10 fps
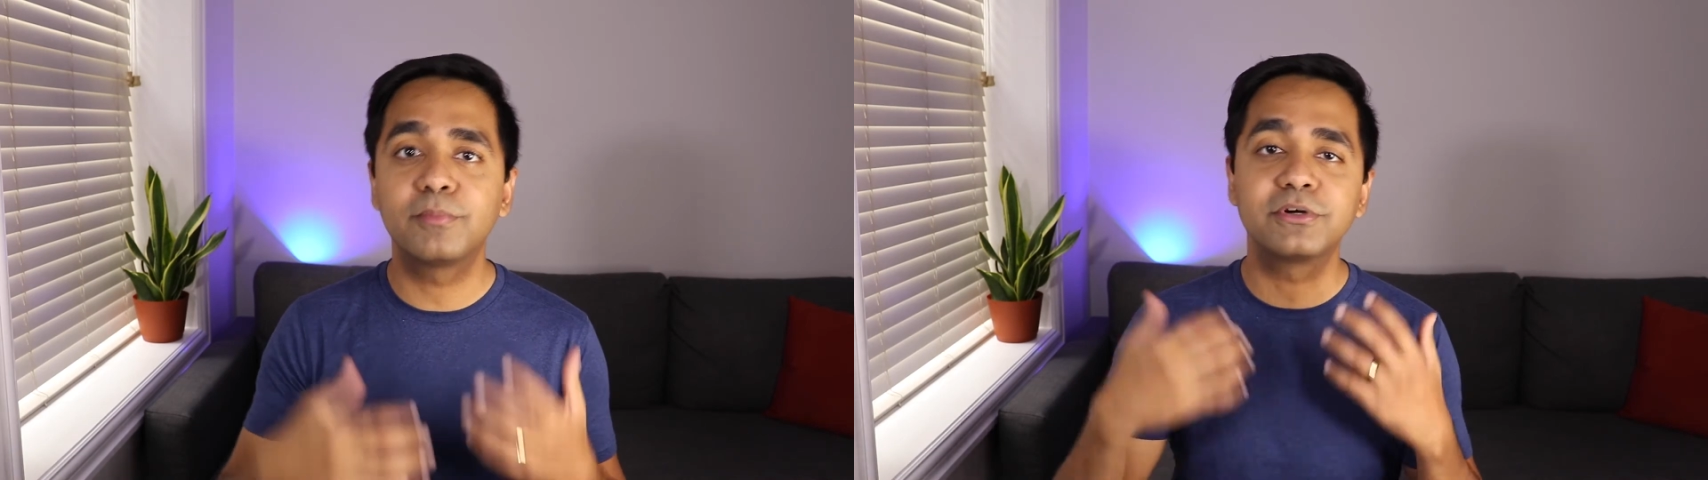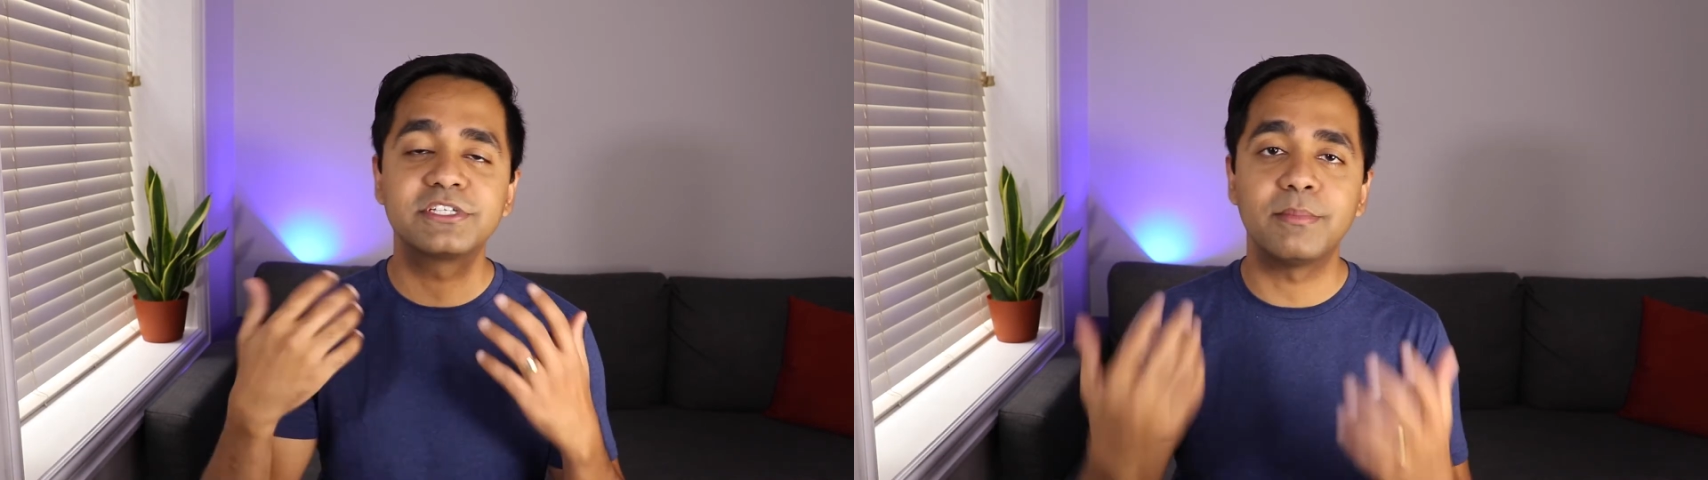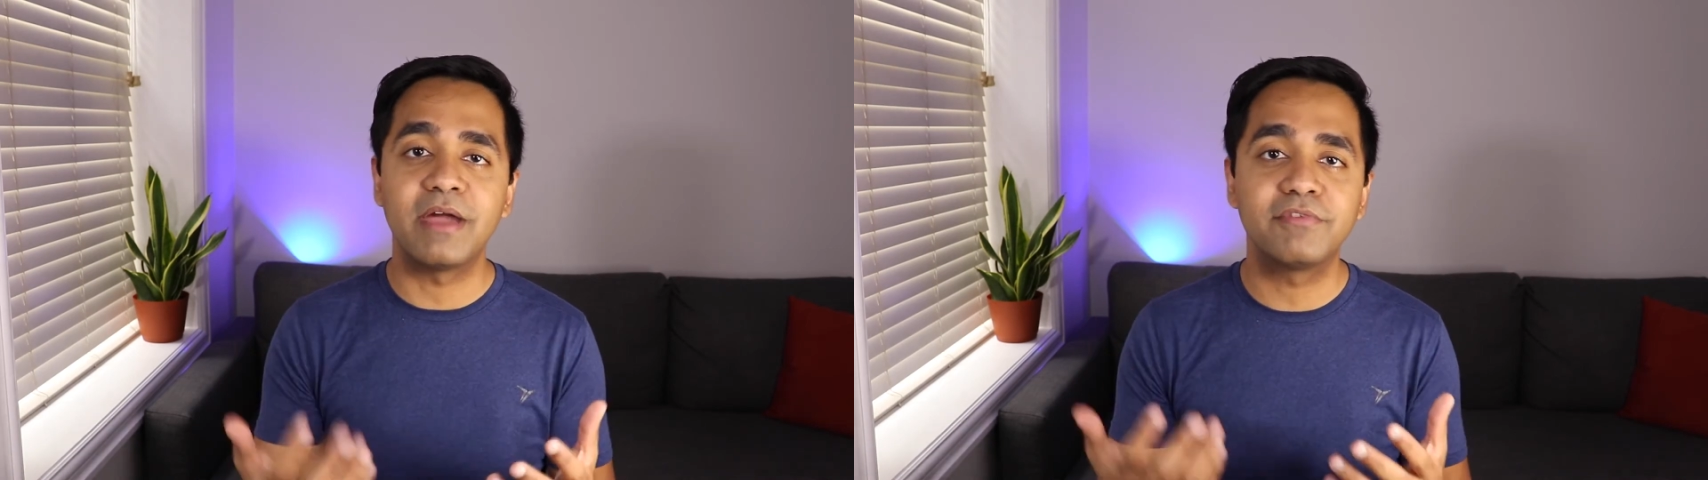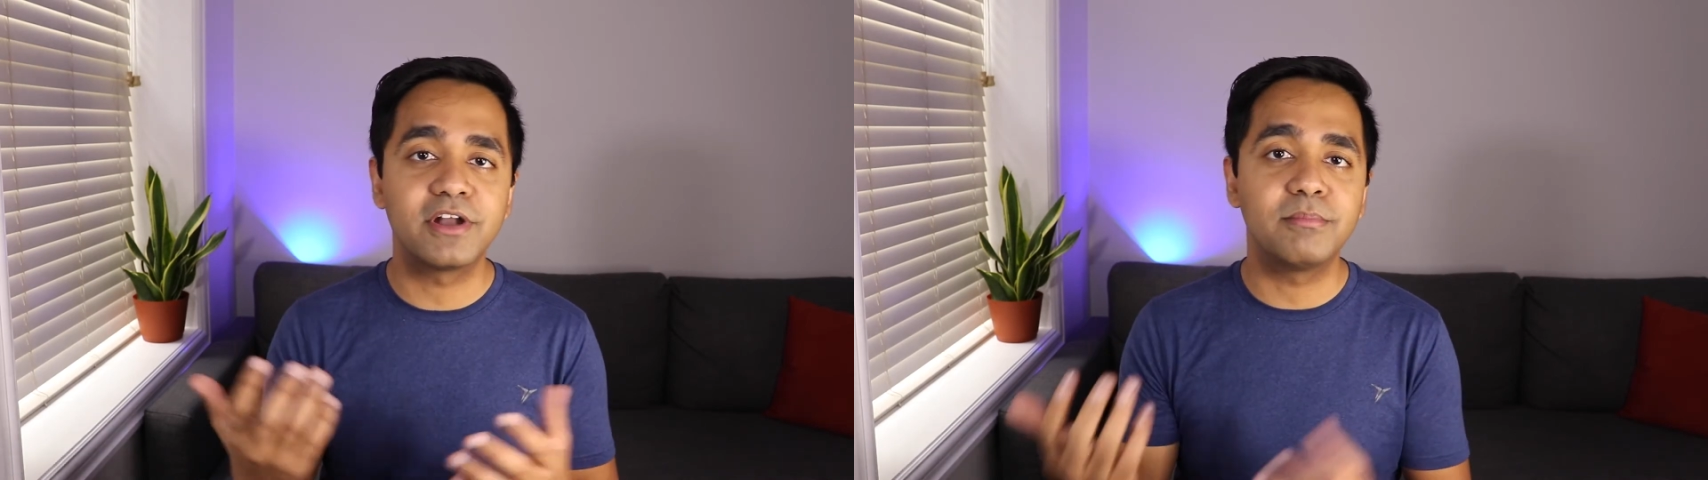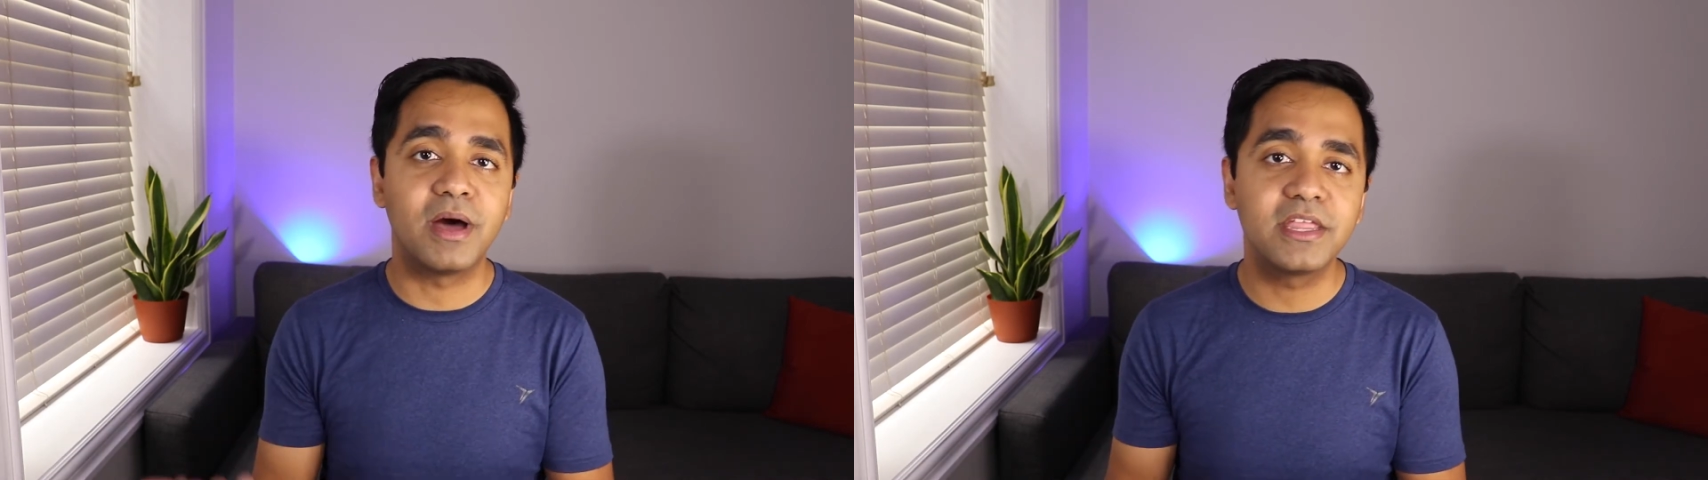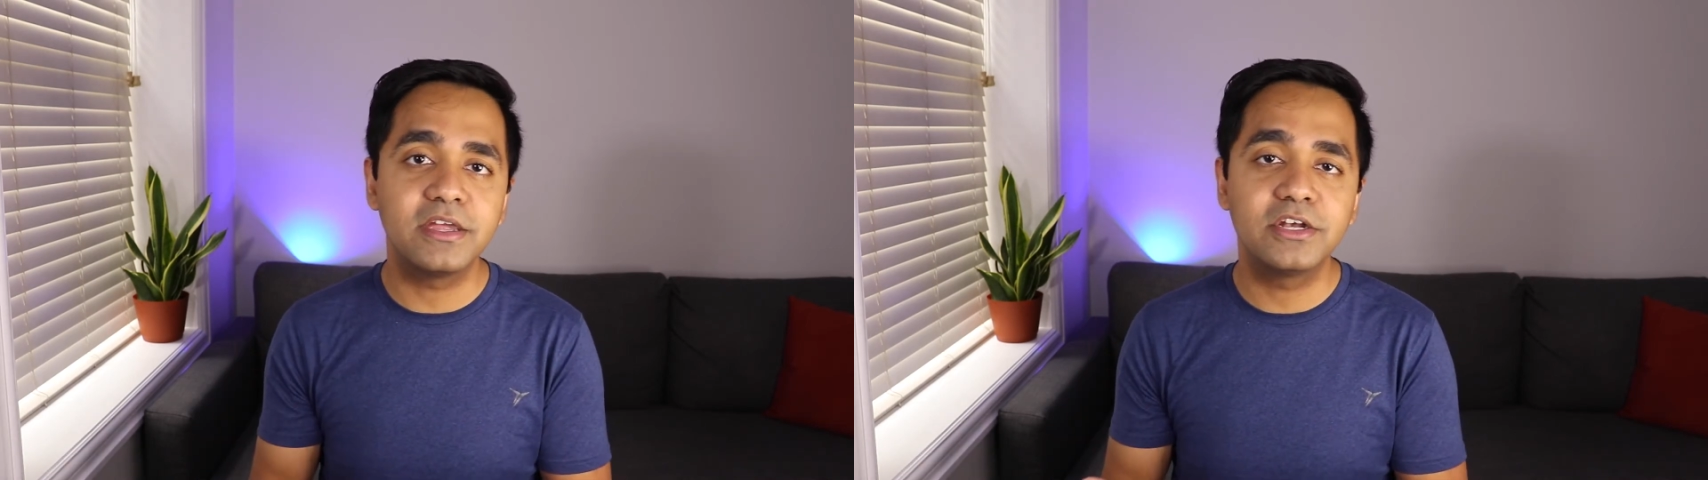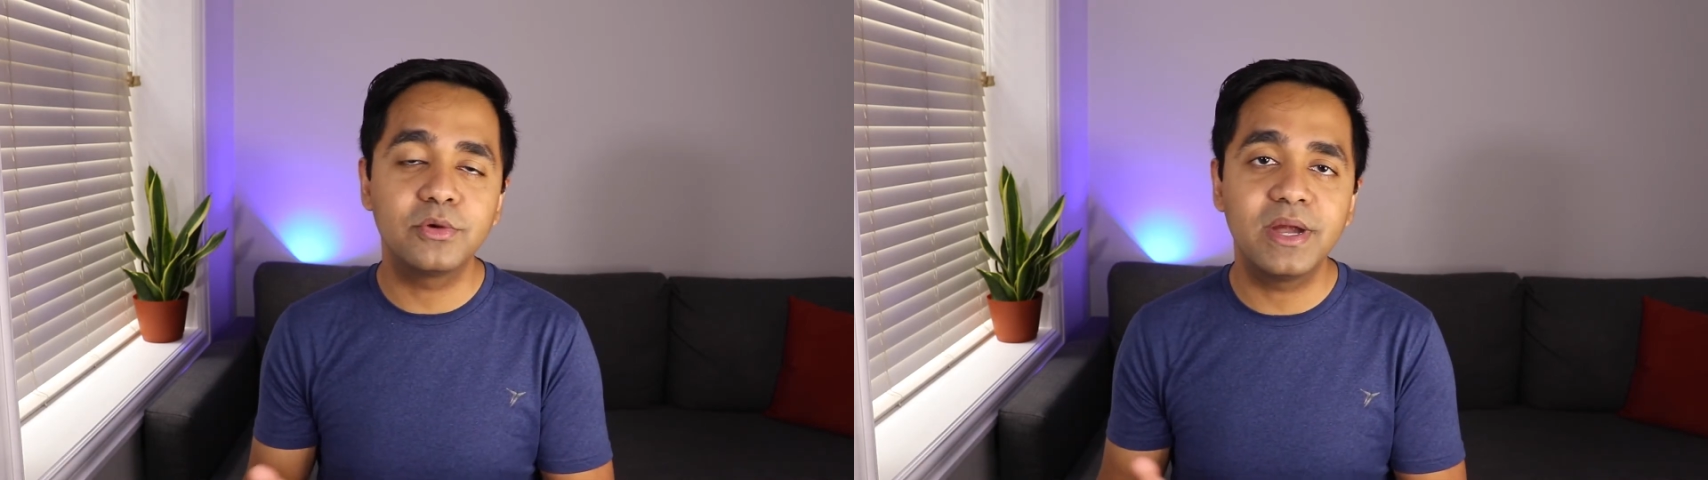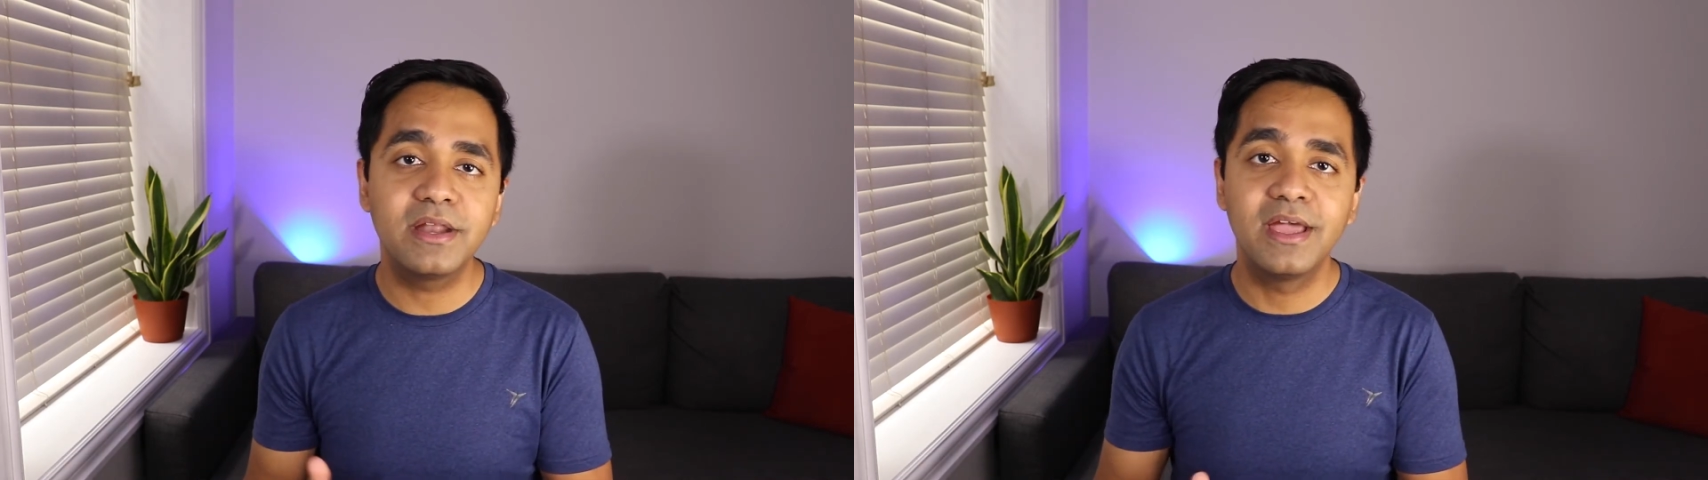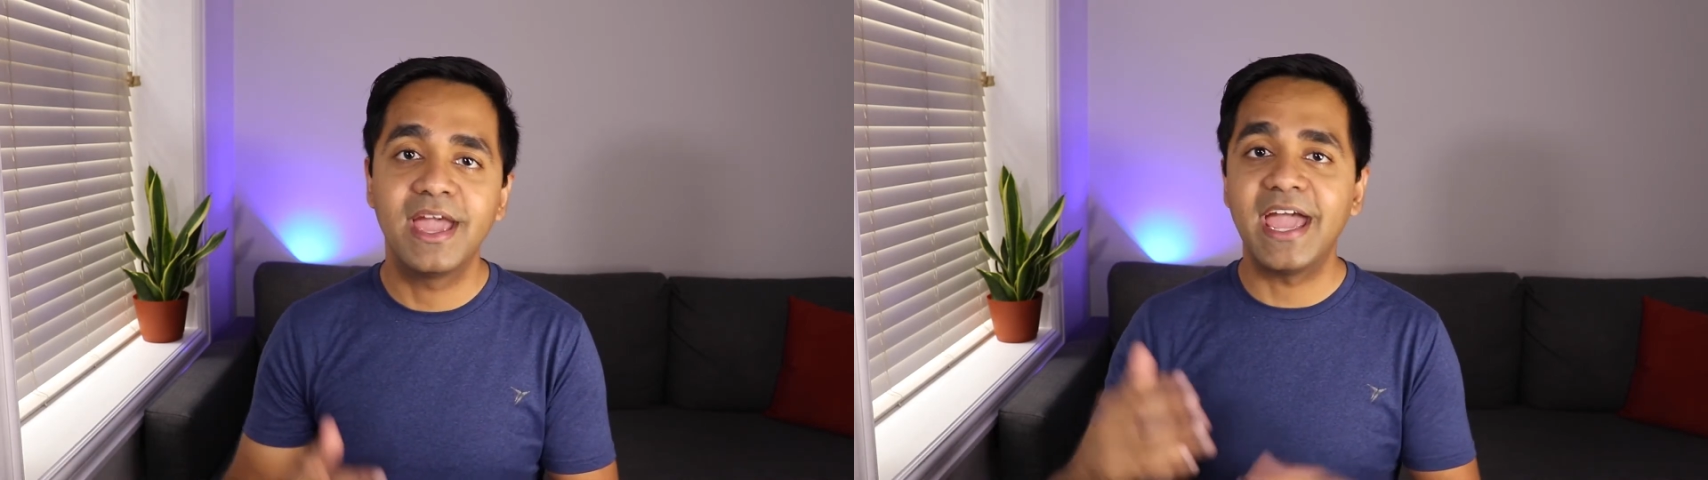put some effort and money into it,